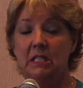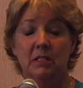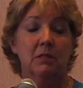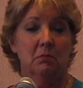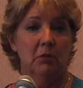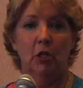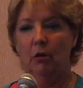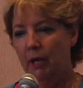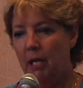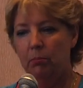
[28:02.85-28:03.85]
is, you
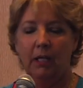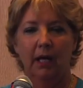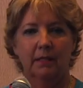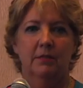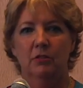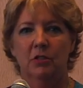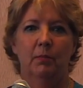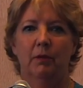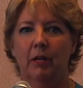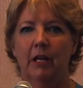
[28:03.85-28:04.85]
know, A plus, you
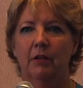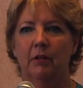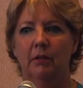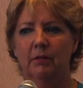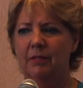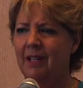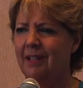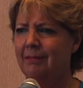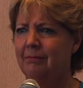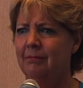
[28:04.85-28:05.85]
should be a writer. It's
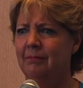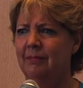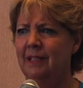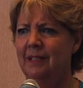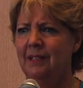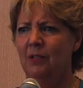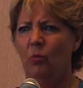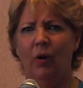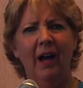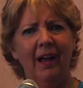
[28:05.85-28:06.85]
like,
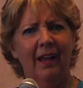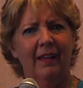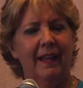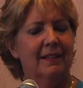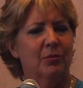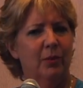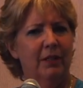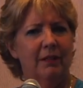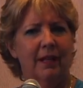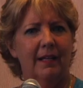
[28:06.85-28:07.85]
why? That's
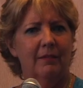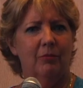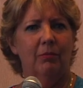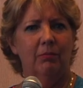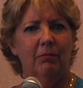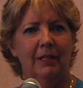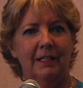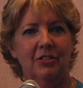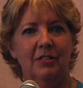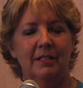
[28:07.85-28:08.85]
weird. That, what
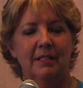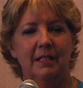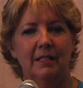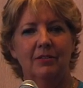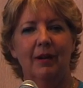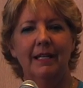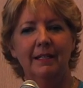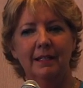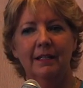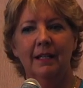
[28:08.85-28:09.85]
does she see? So I
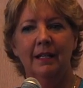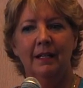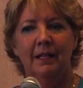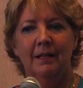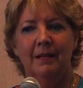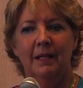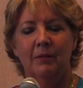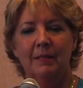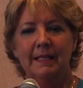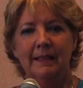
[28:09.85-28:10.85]
didn't,
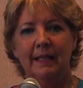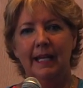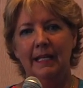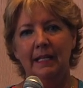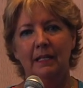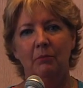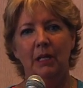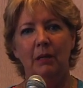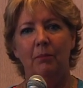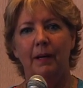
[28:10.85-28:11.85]
it was latent in
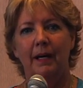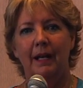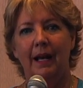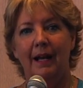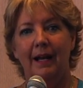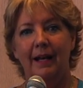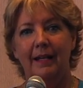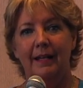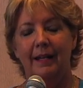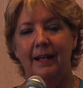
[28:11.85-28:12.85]
me, but I
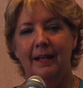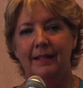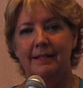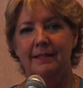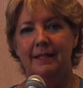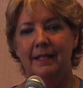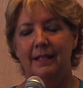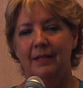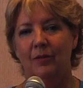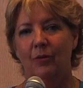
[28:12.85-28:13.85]
didn't see
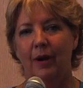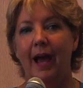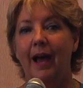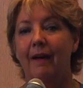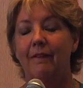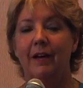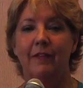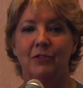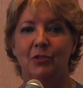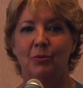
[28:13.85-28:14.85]
it or have
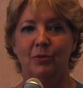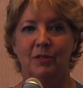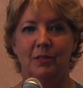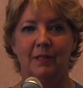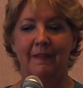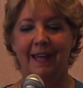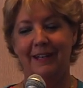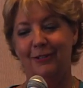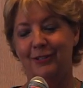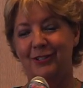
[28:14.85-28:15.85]
others who were in
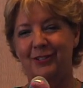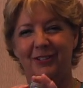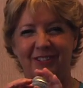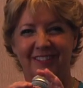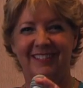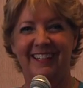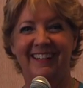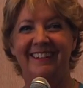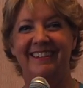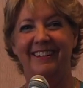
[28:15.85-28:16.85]
that inner circle,
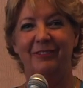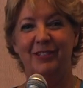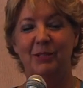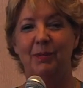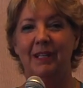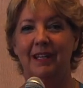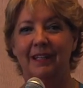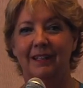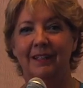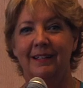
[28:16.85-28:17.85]
yeah, that were
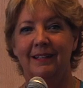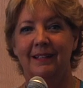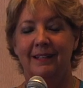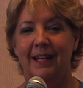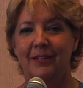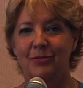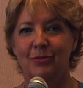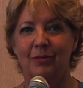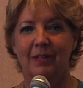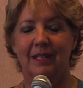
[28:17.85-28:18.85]
speaking that
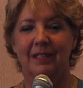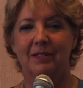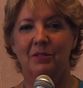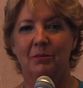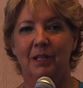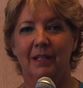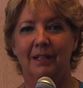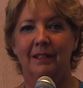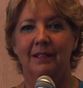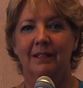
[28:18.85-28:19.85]
truth into
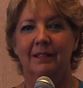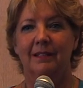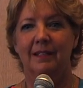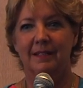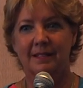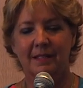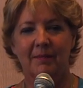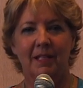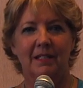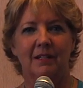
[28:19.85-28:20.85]
me. This is
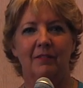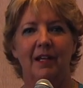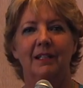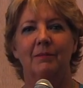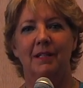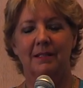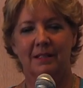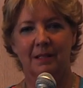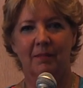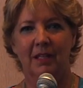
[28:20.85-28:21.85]
something to develop. This
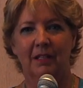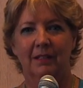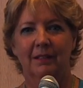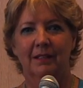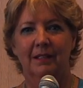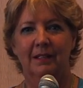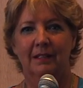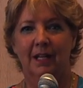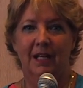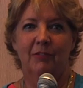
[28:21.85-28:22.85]
is something
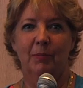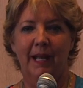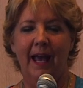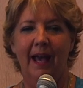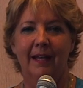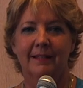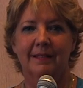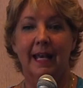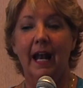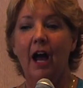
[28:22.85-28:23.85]
not everybody
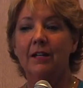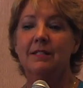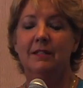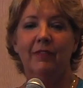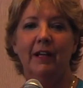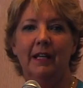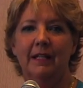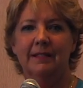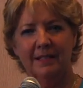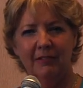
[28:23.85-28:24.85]
has. And I honestly felt
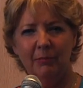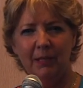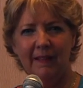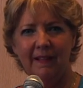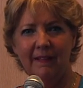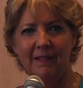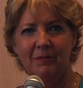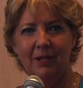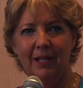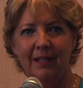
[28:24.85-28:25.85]
like, doesn't everybody think
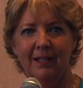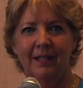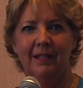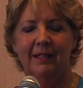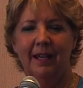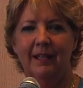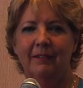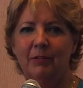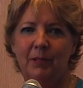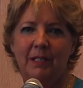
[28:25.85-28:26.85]
this way? Can't
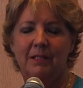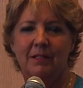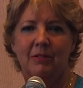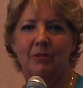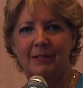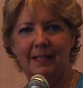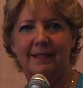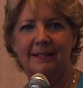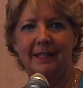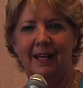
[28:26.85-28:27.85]
everybody just throw a
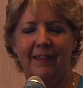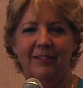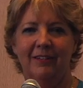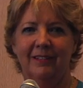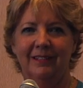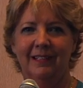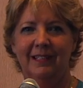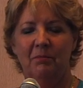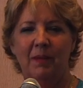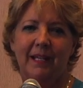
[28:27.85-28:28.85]
sentence together and
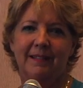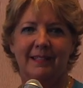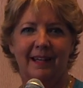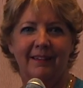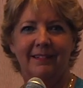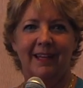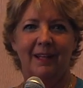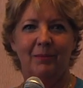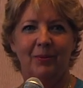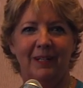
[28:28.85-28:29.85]
make it sound
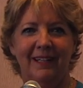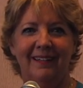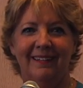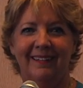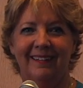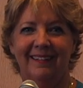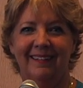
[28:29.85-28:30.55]
kind of pretty? And